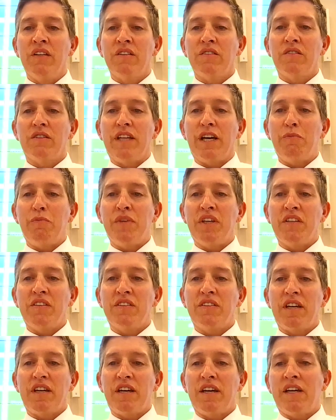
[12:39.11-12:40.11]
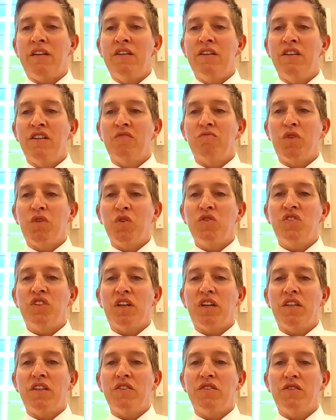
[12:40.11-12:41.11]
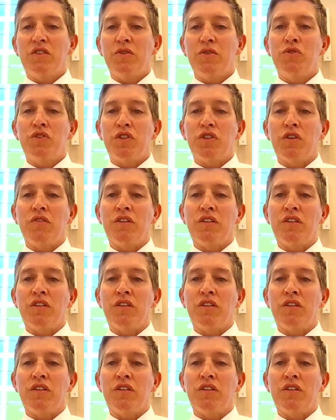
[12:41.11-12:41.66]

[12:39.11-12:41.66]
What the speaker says: So that being said, most studies do show